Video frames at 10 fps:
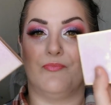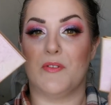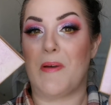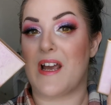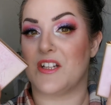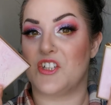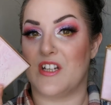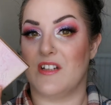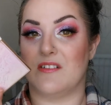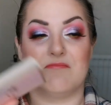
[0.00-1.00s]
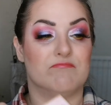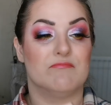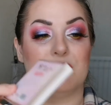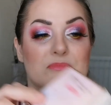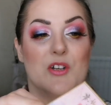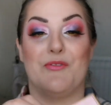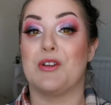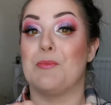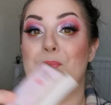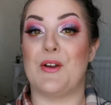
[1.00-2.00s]
the packaging of
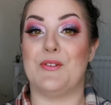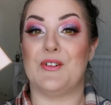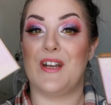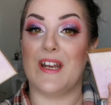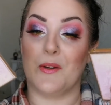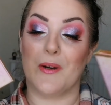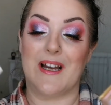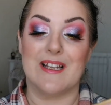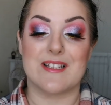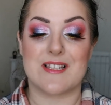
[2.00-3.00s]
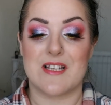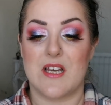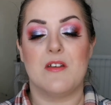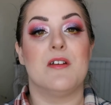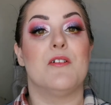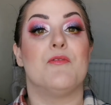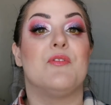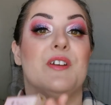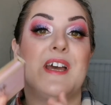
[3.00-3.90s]
the component anyways. For